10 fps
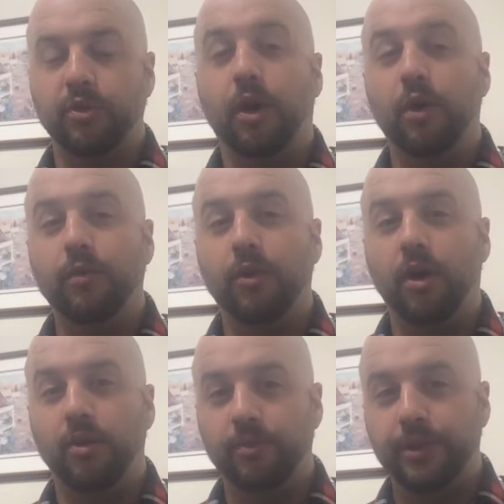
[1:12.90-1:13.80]

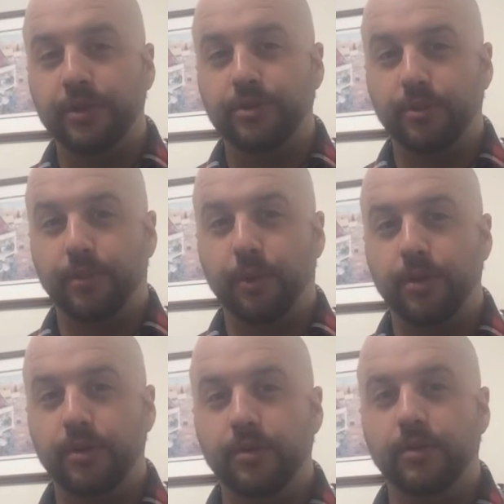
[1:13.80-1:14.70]
Overall, pillows are
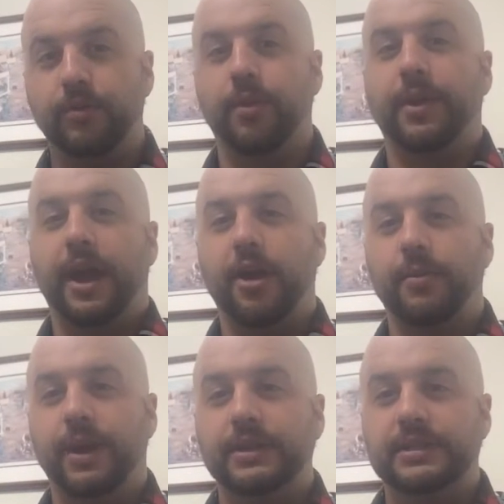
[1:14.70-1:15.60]
important from a
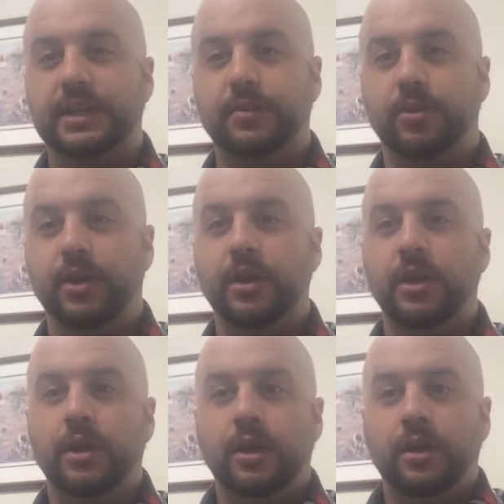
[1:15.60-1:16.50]
chiropractic standpoint,
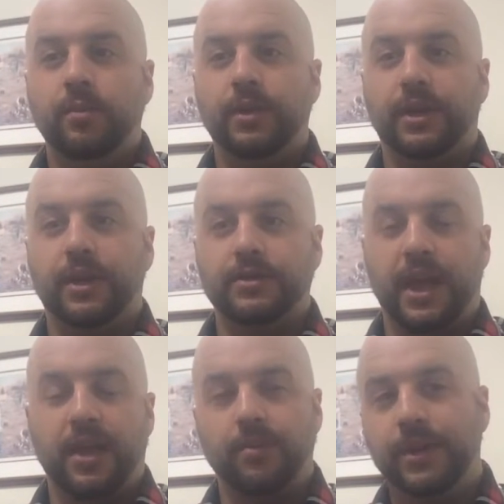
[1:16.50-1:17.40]
because
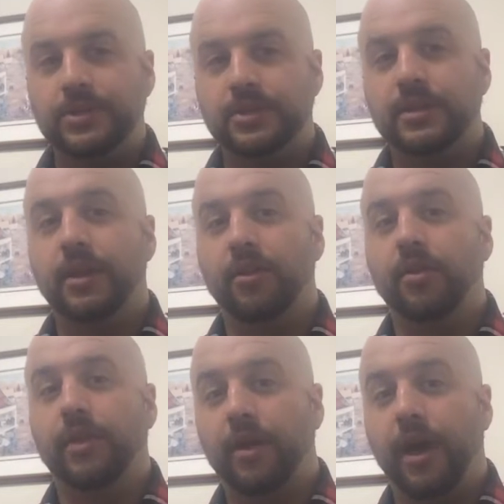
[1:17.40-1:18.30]
I have patients
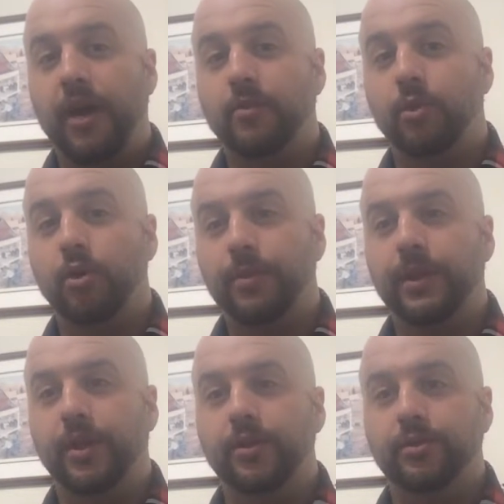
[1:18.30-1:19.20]
that'll have poor
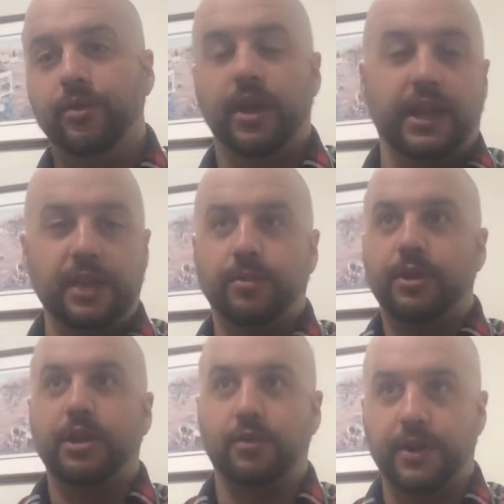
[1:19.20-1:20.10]
pillows, and I keep
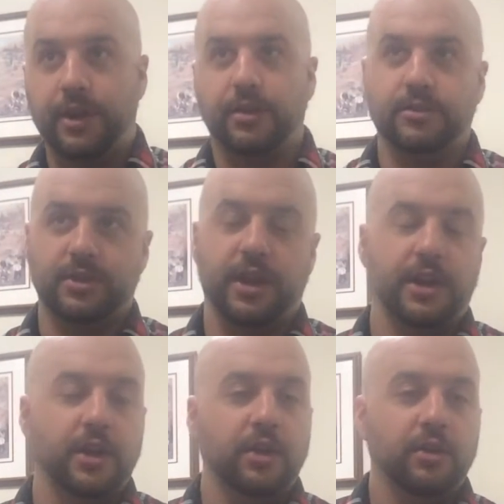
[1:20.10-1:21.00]
looking over here. Sorry,
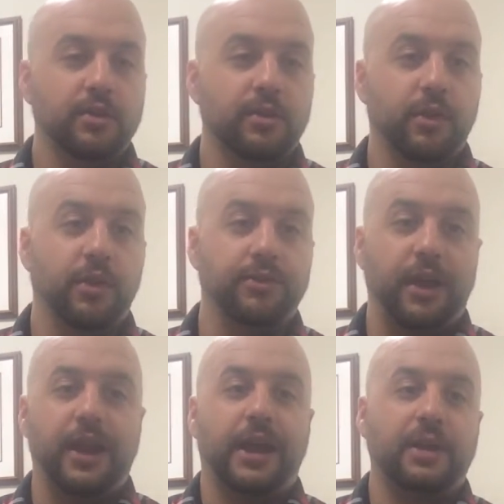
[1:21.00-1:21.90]
a little
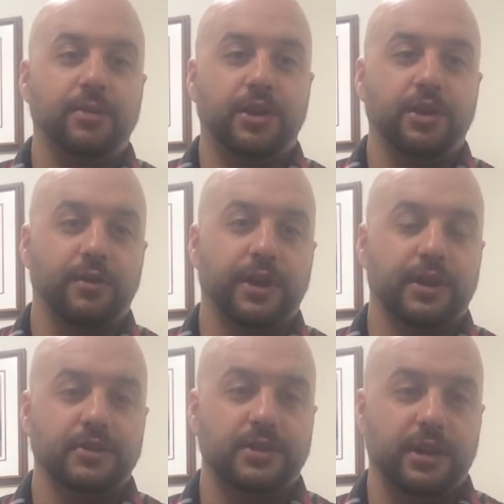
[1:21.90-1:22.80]
aside. I keep looking over here
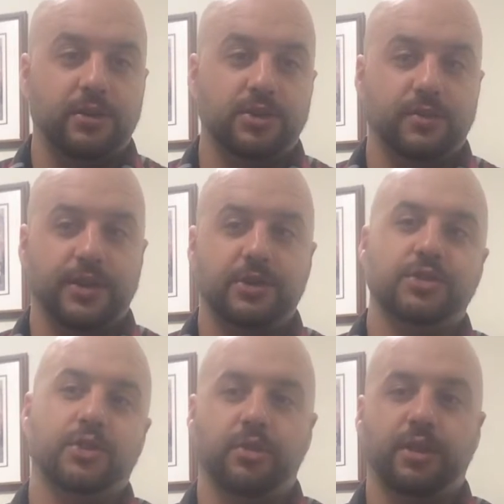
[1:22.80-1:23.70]
because Sierra's over here.
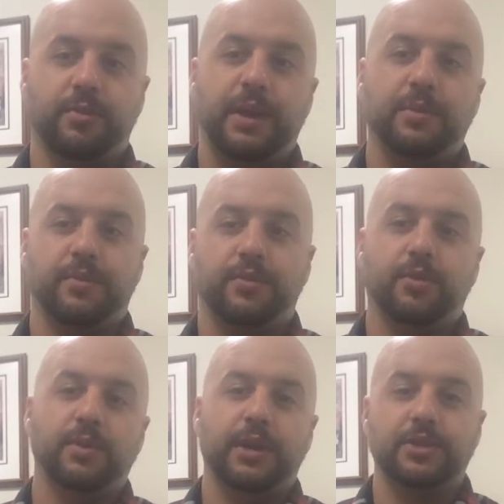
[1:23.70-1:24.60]
She's holding up the paper
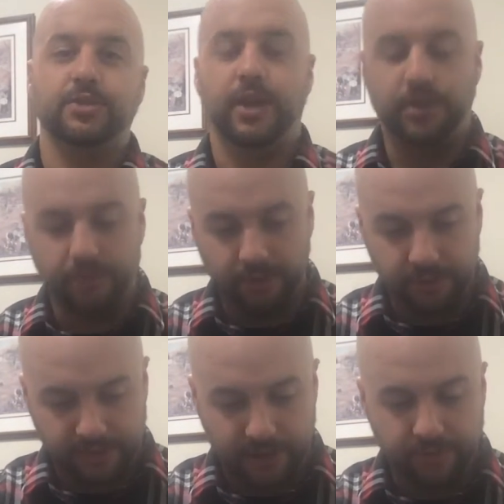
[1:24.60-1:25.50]
for me, making sure I don't
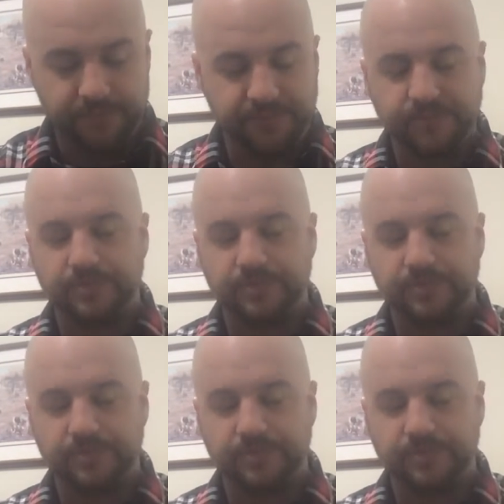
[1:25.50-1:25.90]
look down.